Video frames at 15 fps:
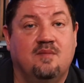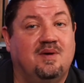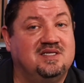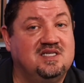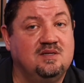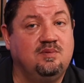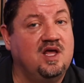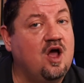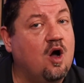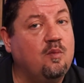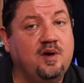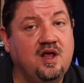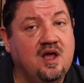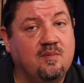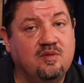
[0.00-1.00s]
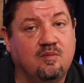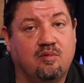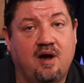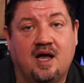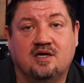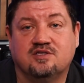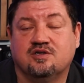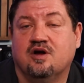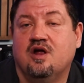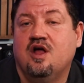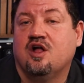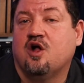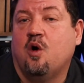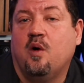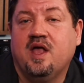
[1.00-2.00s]
by simply opening up the browser,
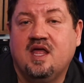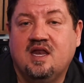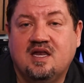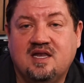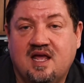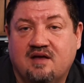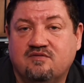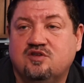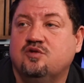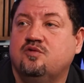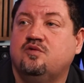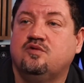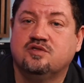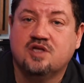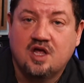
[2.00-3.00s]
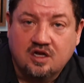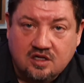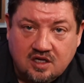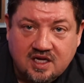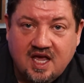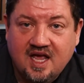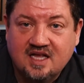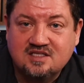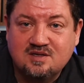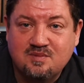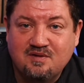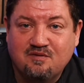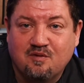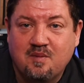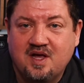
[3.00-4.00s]
going into DevTools, looking at some
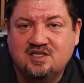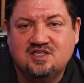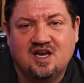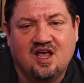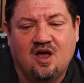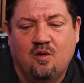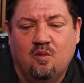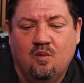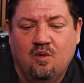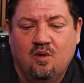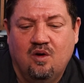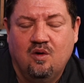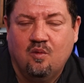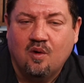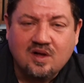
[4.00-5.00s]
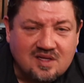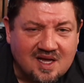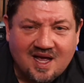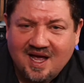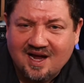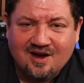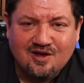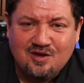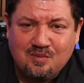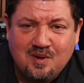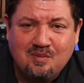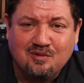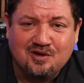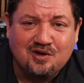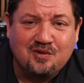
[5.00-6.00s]
information and go, what the heck are you
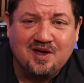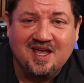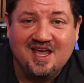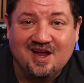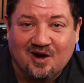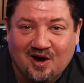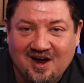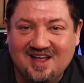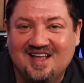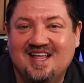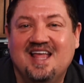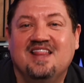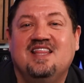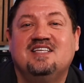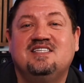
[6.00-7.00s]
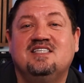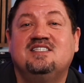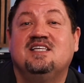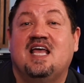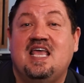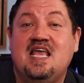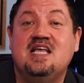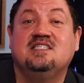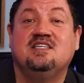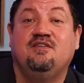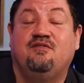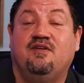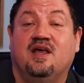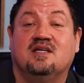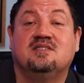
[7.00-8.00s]
people doing here? This is the easy
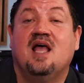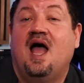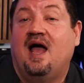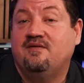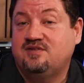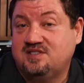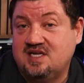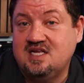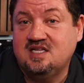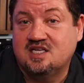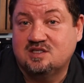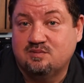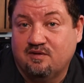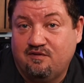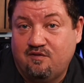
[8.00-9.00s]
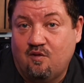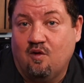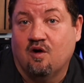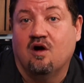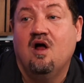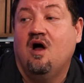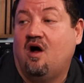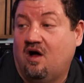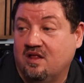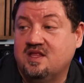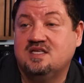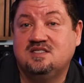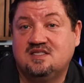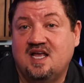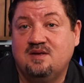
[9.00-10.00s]
fix. I've seen this before on
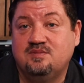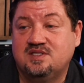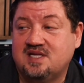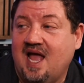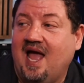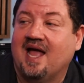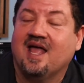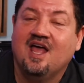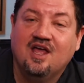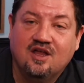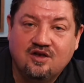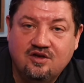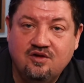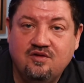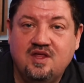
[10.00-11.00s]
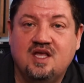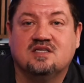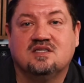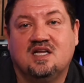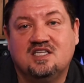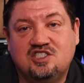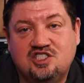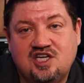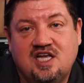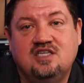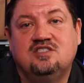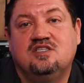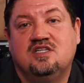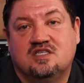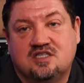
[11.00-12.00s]
this same stack. Do this. Let's
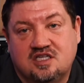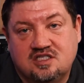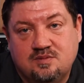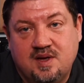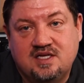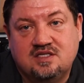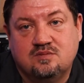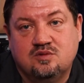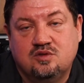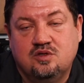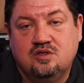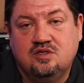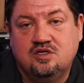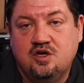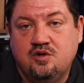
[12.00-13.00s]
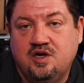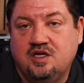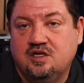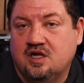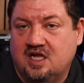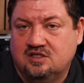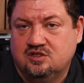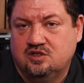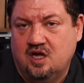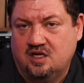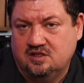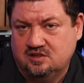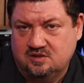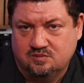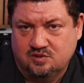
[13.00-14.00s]
change this. Let's make some tuning
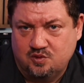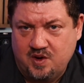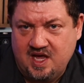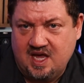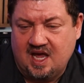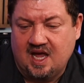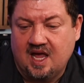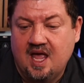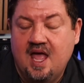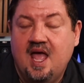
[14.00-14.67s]
and some tweaking.